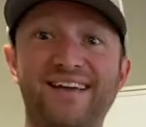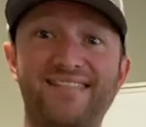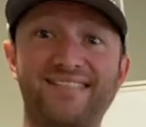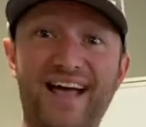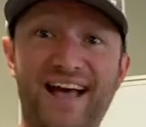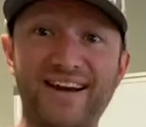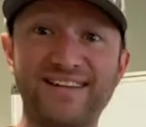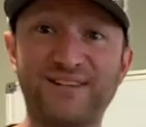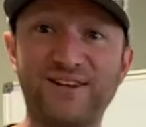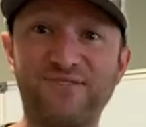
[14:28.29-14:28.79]

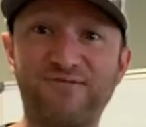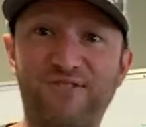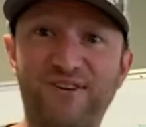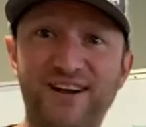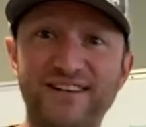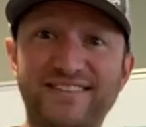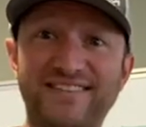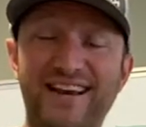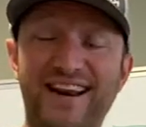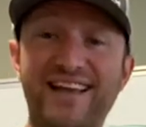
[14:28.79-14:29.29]
That is it for
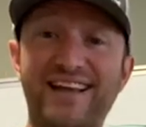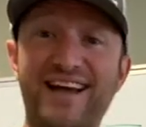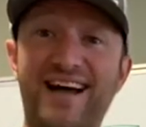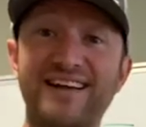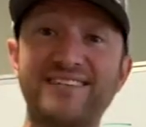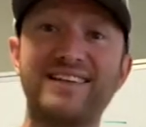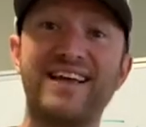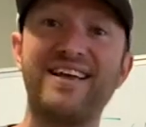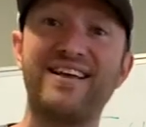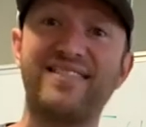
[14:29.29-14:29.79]
us today,
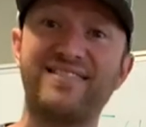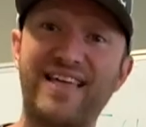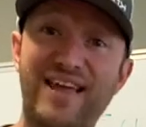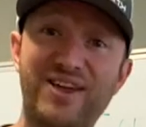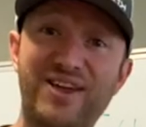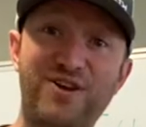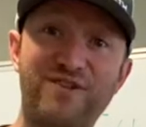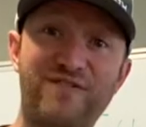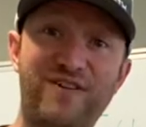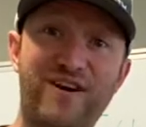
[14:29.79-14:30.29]
guys.
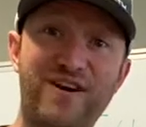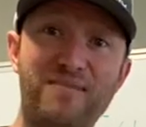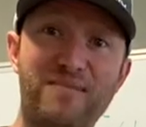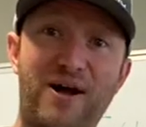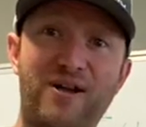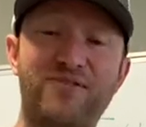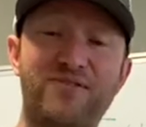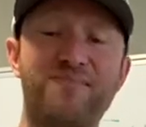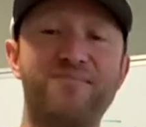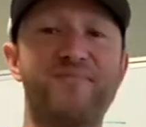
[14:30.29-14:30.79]
Thank you very
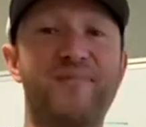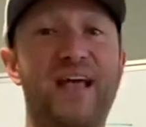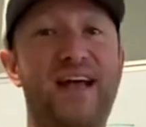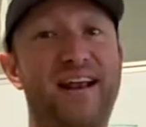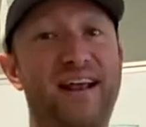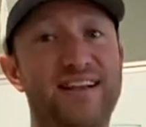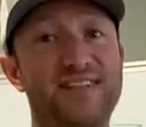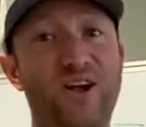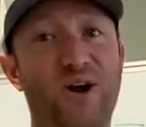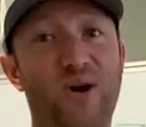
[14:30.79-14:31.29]
much, and
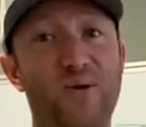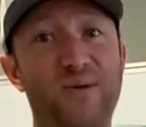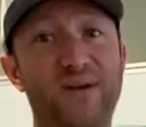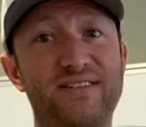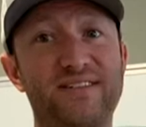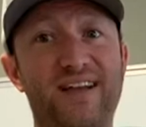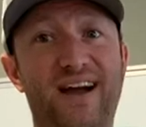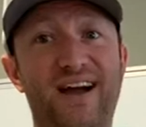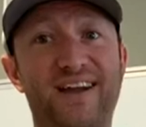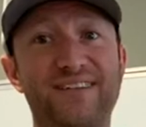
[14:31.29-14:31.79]
as
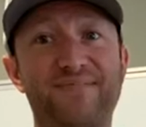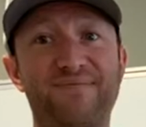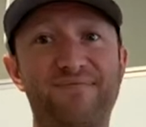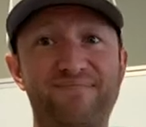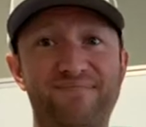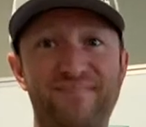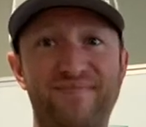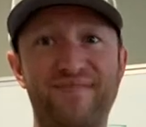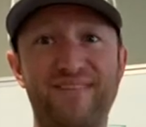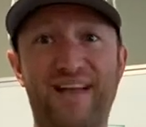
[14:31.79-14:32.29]
always, guys,
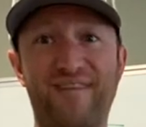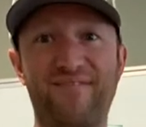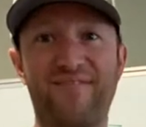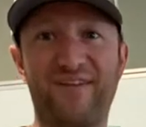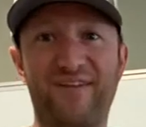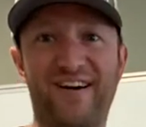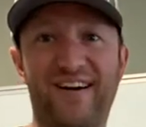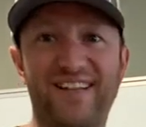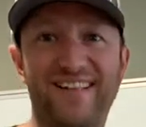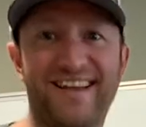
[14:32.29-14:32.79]
have a
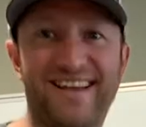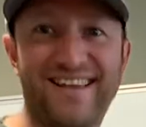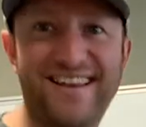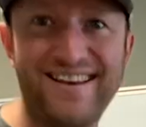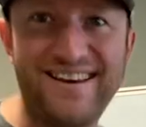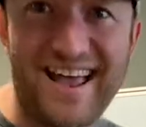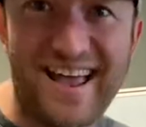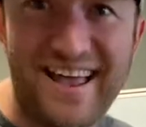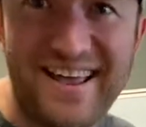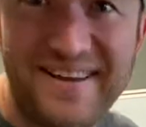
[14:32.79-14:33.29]
very lucky
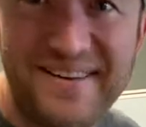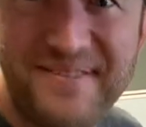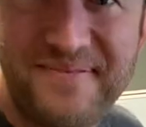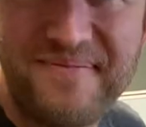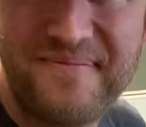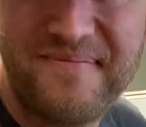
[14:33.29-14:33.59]
day.